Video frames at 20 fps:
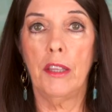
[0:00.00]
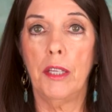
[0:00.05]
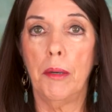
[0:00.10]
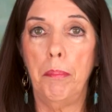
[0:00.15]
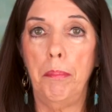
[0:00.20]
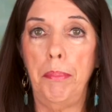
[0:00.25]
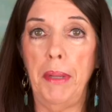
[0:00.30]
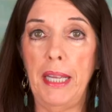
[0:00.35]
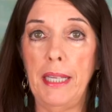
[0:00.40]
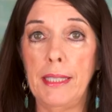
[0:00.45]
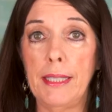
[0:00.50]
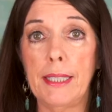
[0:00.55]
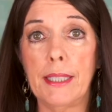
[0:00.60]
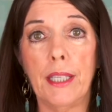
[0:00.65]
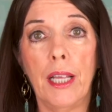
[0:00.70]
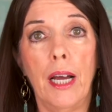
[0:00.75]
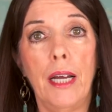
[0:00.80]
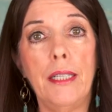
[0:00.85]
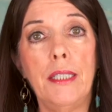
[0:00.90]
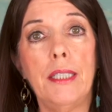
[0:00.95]
The
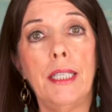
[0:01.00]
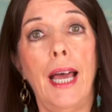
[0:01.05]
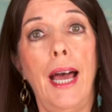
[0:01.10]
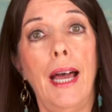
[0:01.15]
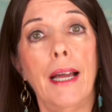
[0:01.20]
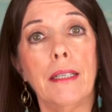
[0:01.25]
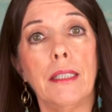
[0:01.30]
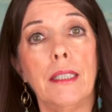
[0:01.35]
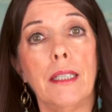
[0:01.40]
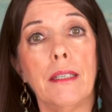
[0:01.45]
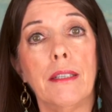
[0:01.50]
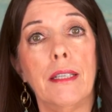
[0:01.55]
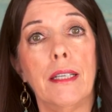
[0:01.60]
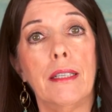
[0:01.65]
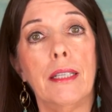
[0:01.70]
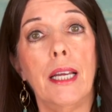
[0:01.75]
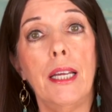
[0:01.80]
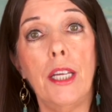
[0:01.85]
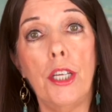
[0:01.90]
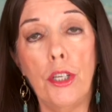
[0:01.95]
baseline tactic
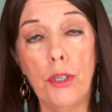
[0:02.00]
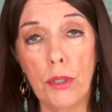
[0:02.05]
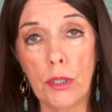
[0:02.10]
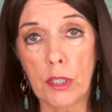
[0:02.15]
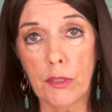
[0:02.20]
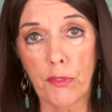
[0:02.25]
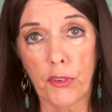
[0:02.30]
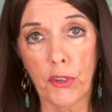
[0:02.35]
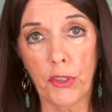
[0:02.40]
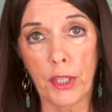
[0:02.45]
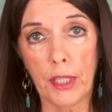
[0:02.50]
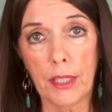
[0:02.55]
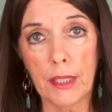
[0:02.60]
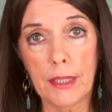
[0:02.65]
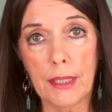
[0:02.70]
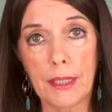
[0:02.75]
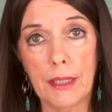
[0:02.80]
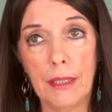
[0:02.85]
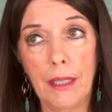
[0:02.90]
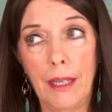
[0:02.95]
that they use for
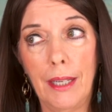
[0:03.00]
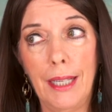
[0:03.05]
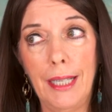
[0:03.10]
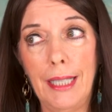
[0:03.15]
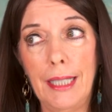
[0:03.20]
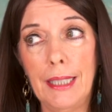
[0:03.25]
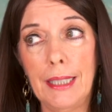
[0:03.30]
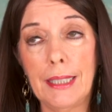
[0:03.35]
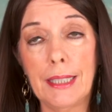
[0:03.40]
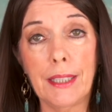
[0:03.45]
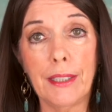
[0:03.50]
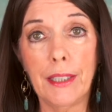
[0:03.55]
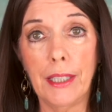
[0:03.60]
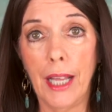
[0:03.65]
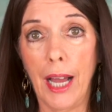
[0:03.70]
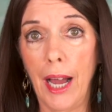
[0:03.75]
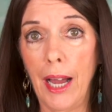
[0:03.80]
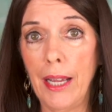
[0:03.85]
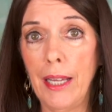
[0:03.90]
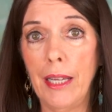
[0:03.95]
this is
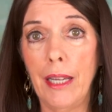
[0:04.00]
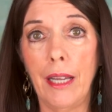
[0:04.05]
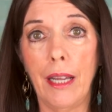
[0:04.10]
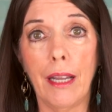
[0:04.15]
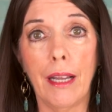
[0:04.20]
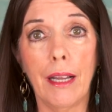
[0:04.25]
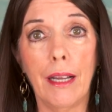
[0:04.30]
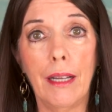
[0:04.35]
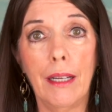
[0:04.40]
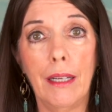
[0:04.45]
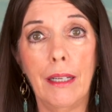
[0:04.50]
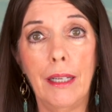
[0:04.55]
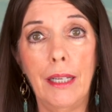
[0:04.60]
lying.